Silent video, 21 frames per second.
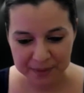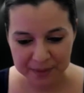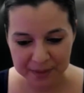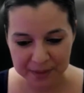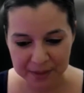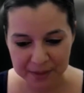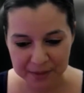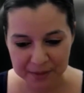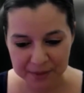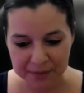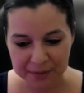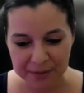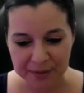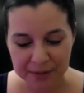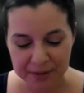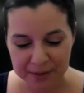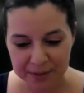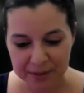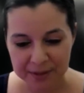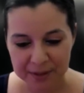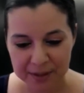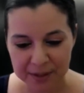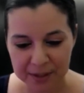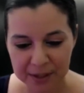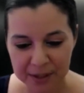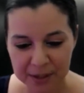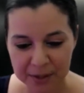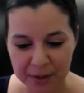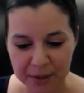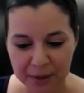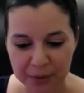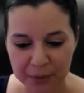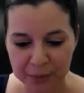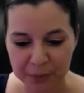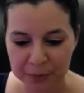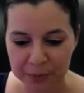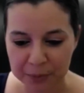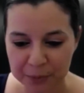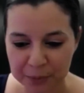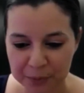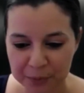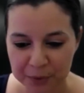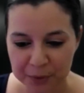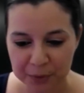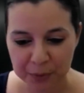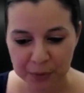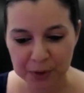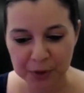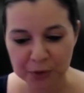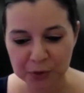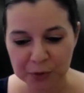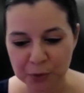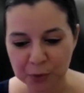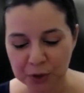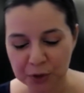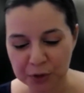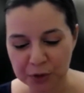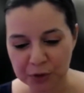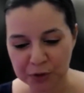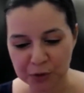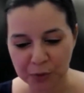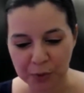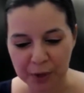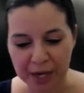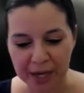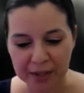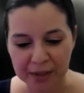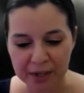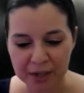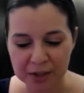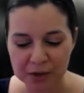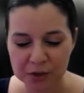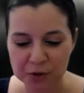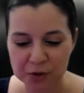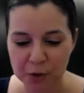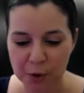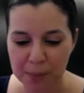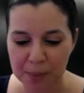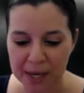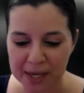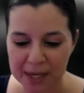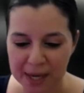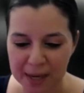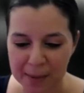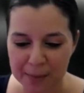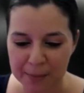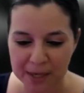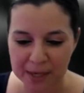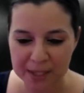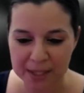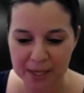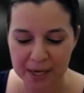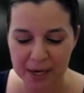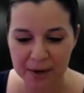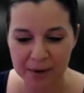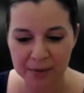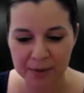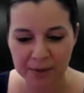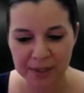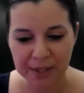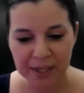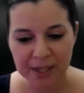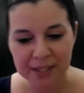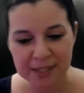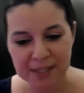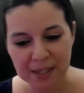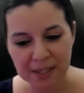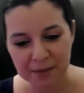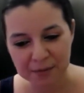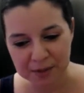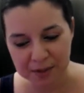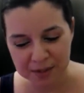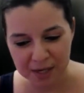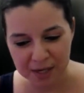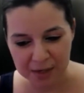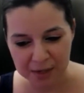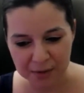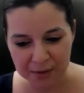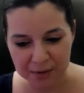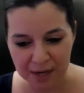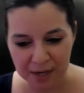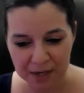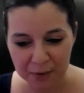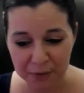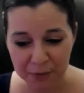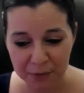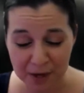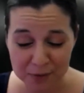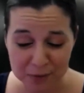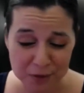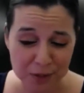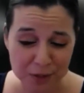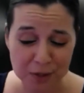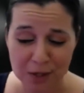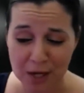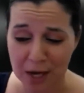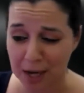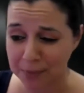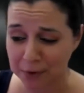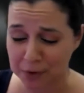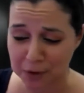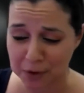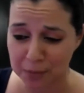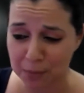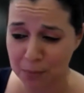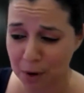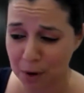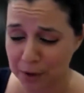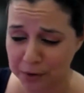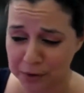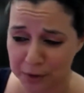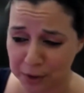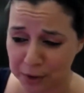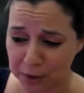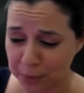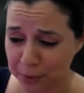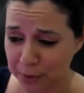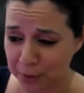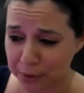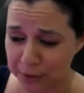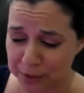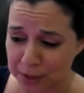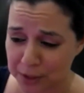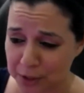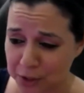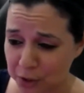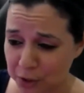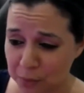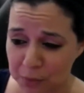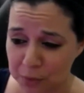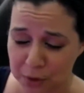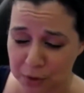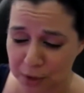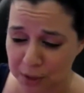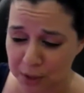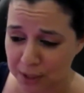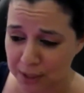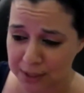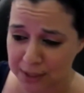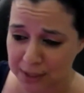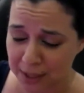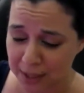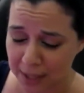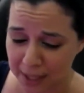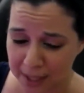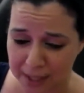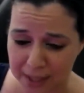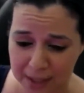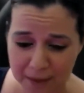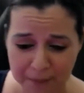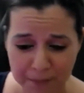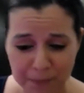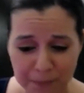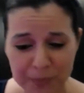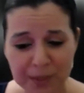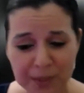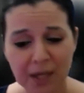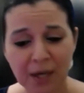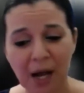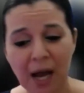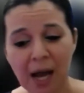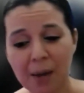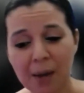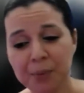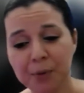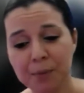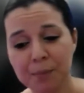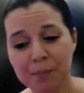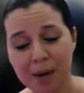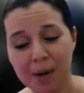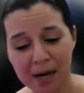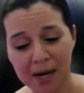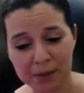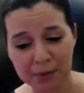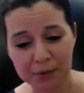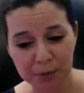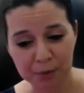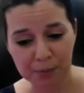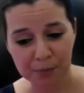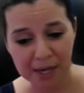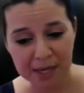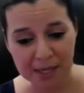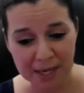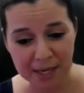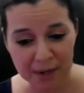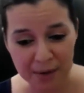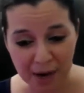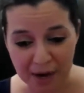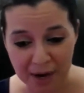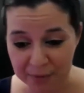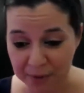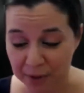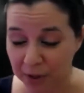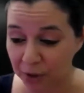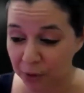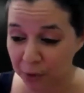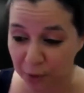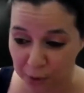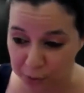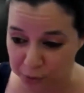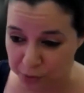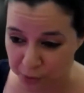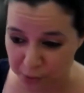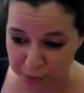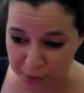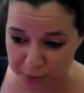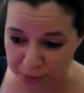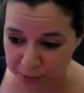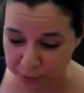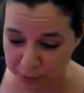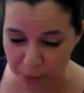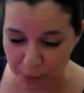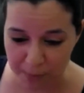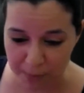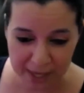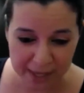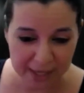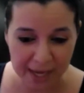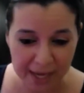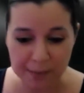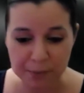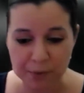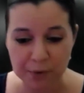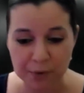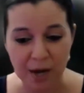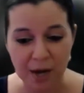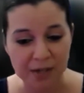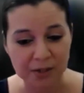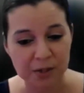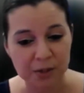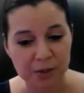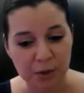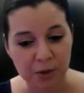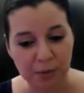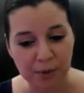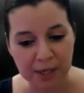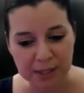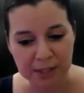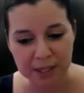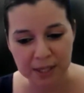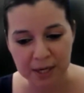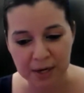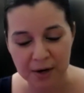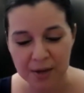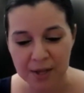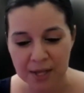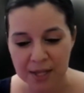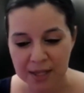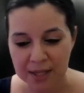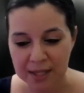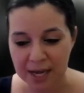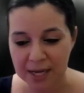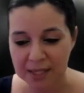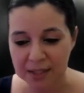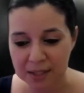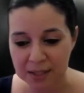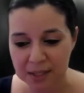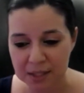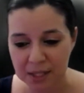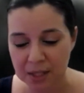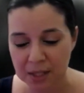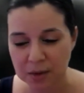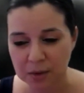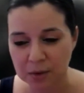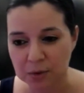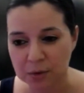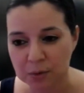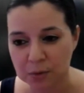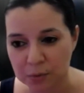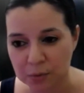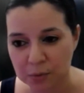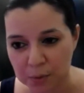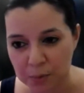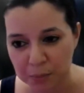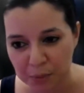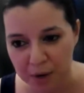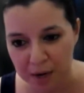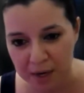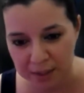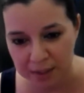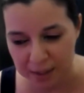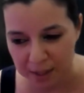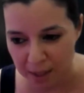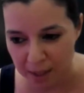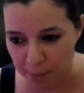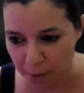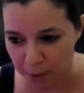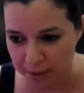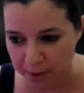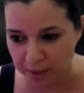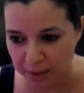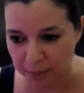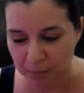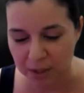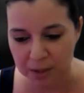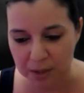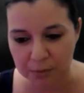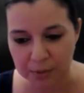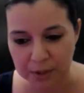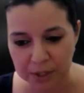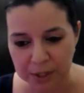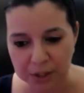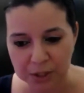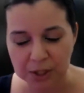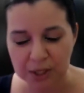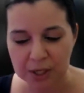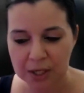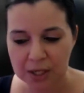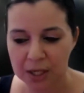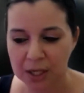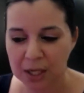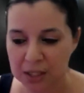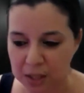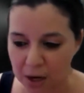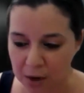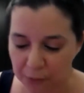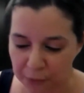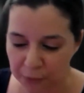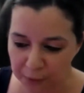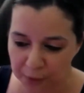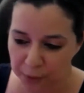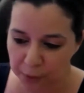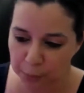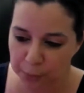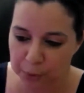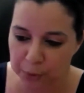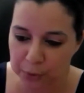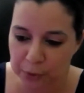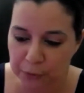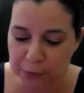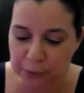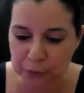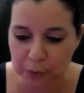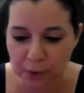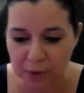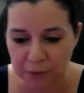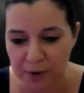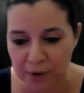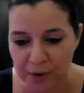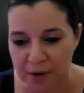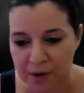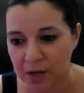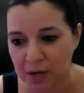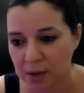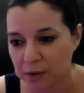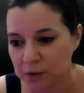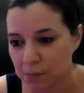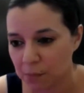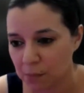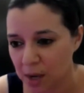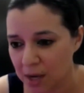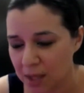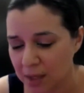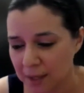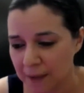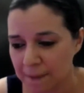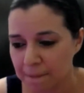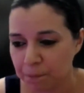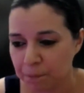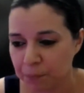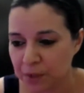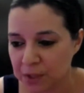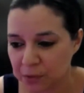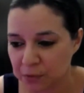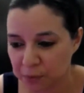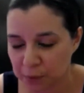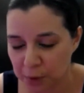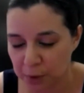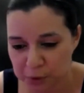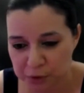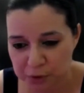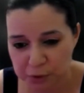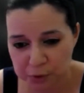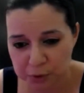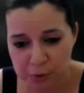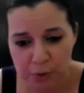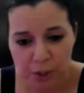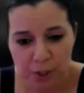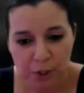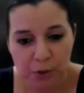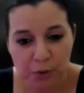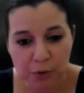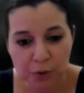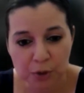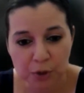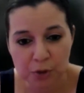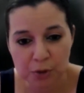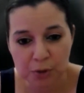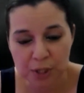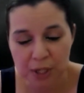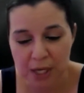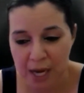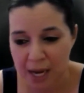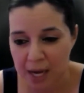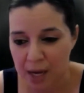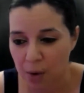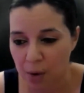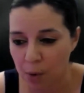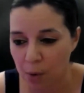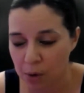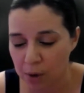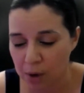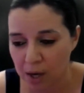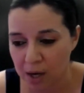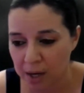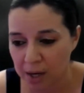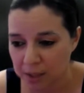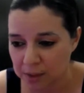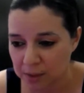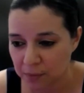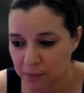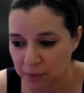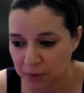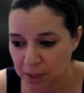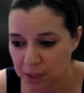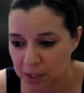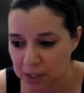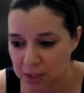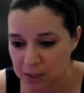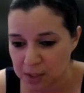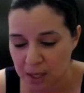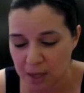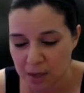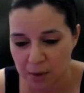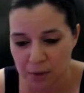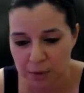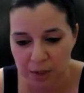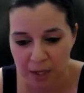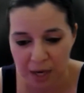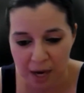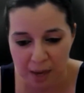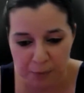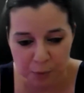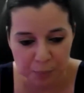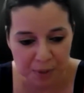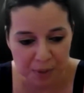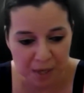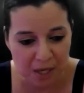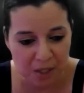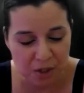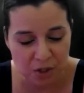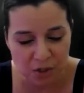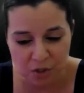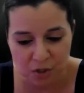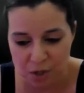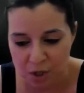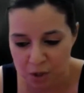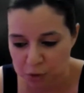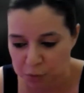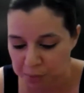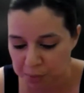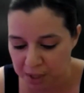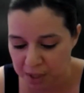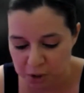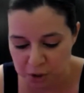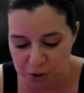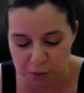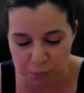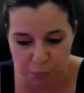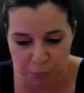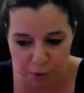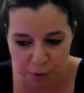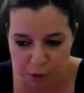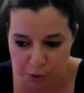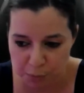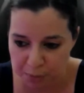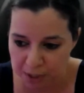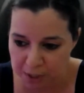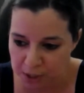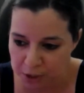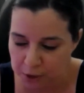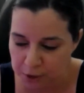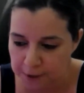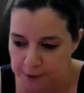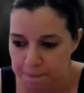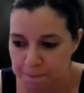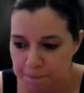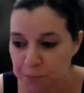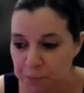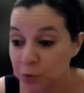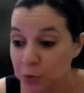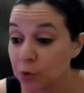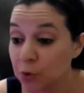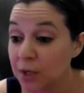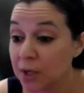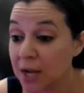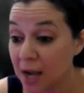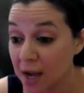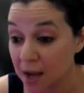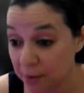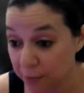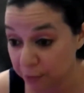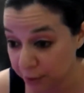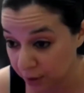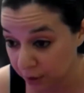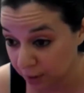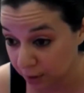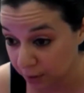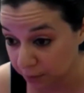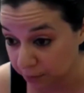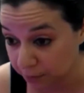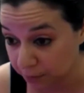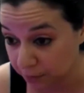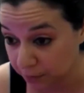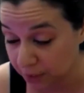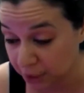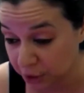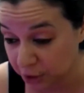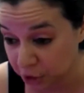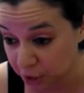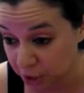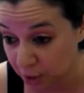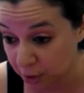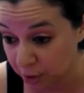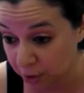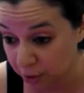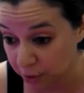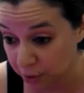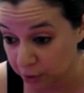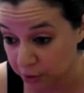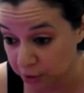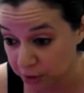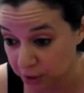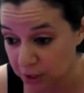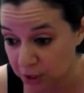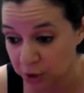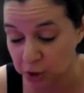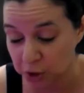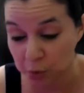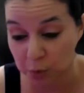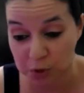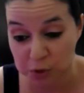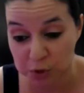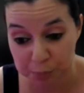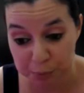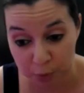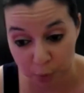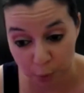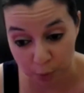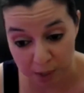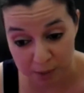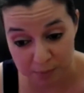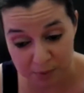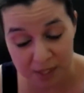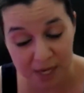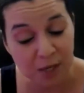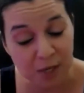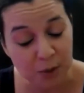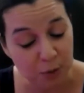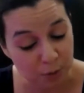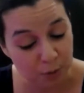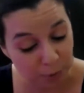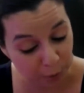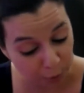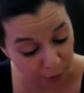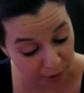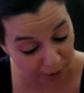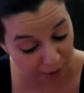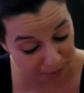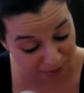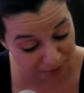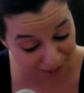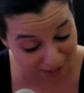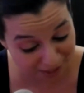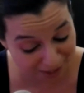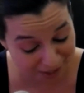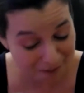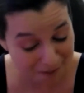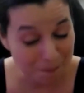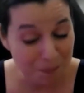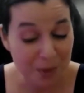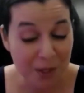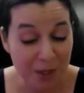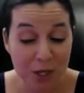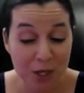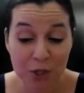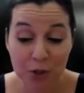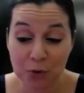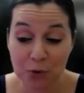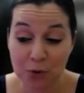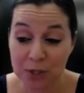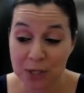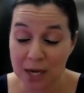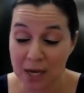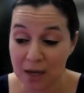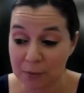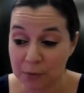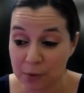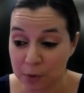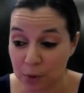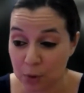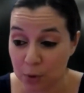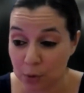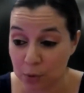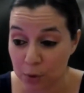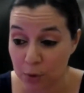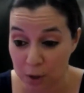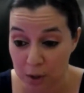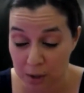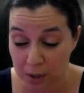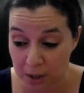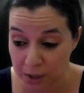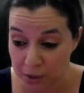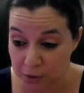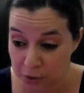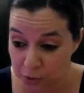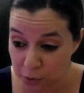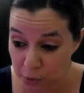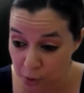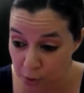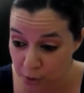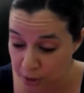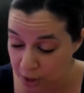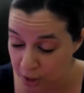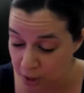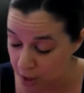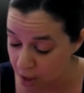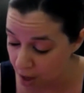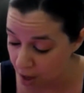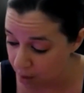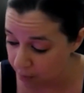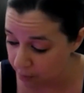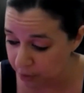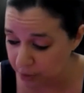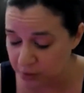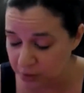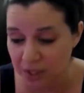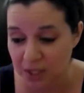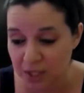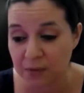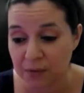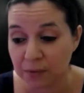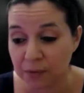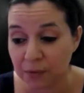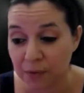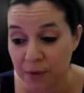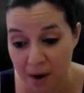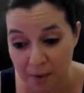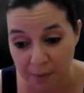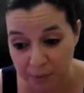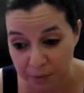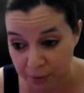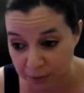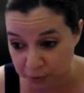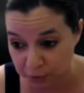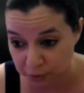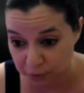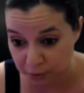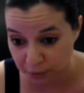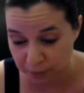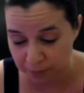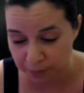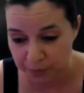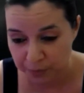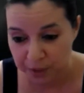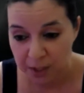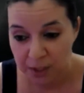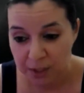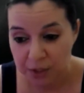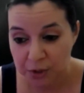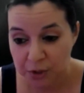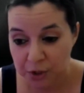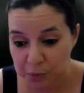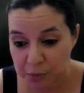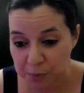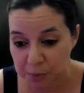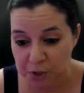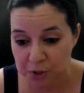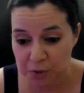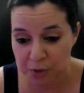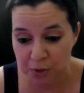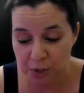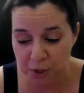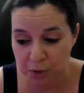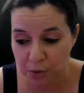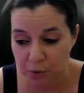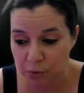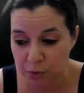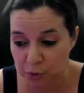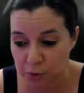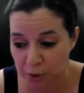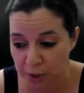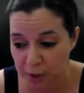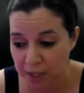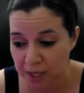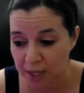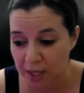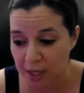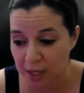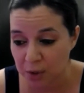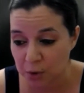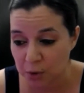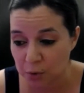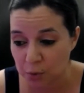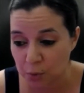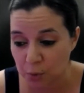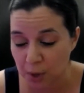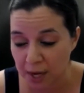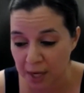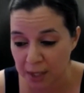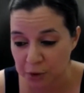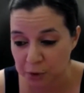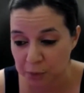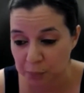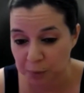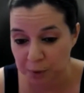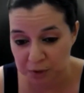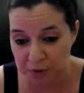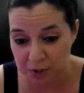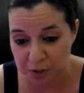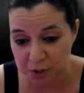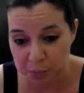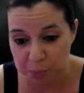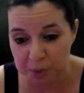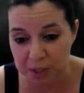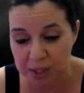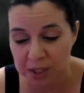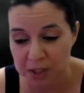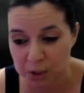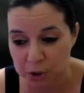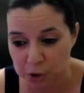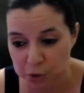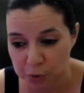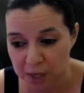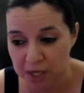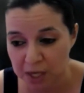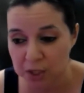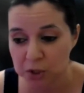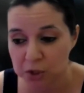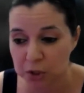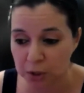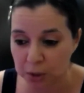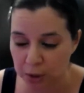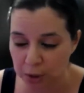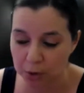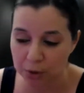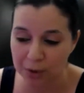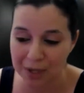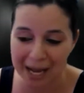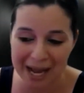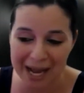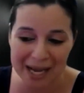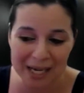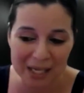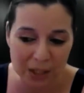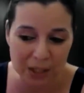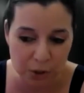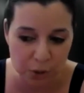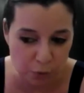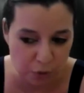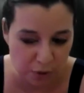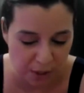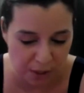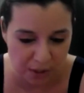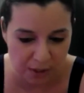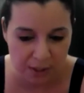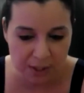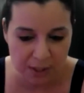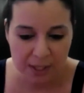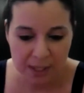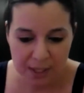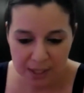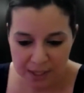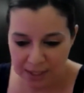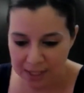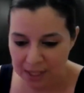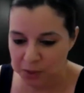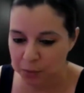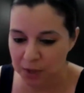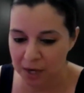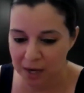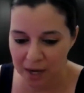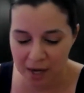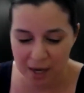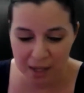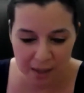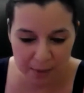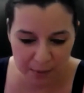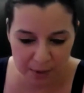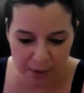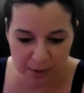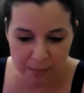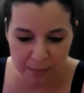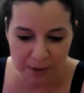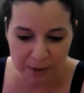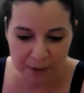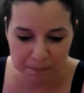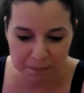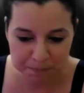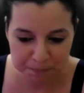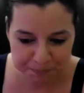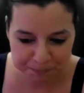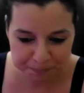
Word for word: Yeah, there you go. Where there's a will, there's a way. There's a domain name right there. Instead of design your nine to five, since obviously Mark Zuckerberg and his community doesn't like it, I put my domain there. I have another alternative domain name. You guys can go right there. That's going to take you to the product that I market, me and Rich. It's our funnel builder for twenty-five dollars a month. It's versatile. You can create all kinds of things there. Capture pages, sales pages, bridge pages. You can have, uh, like Sharon Curtis said, she wants to build a website. You can build websites. You can have your own online store, e-commerce. It's very versatile. Just make sure that you join it and you actually participate in the trainings to learn how to use it. That's what I highly recommend.